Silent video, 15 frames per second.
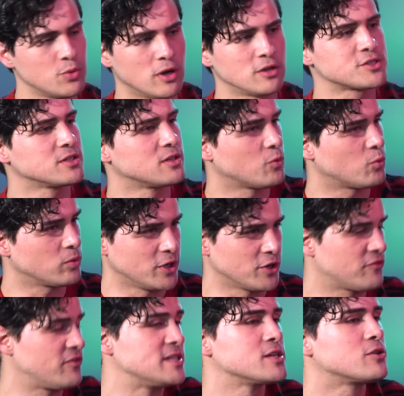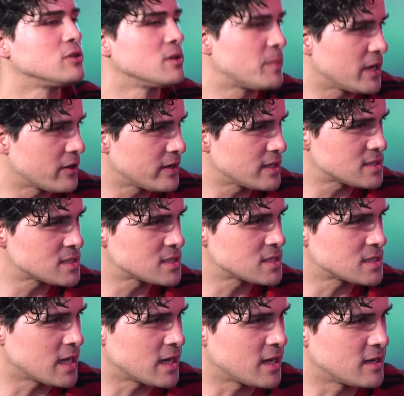you alter your physical
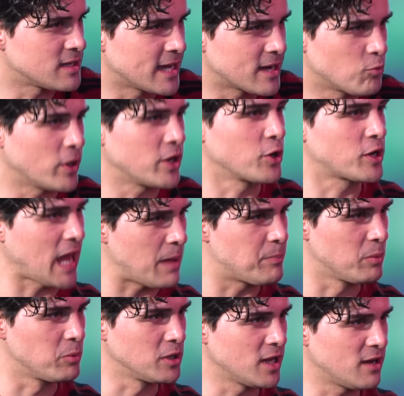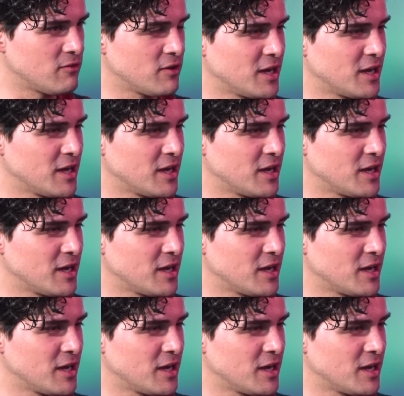appearance and like what you're capable of?